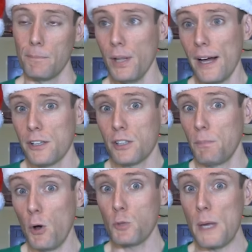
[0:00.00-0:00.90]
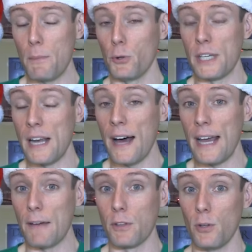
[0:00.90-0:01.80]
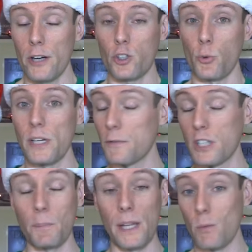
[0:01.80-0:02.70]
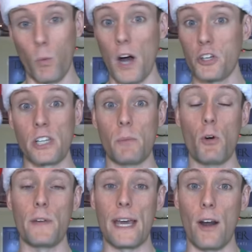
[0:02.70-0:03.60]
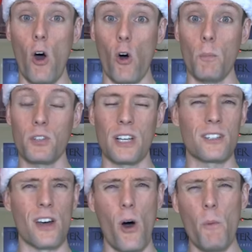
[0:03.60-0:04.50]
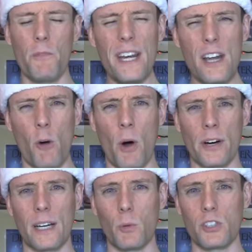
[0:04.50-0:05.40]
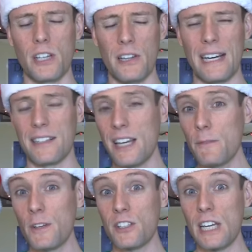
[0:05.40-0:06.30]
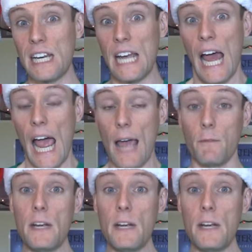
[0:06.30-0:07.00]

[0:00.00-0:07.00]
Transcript: Plus, most people did not have the luxury of simply watching the movie at home since the home video market was still in its infancy and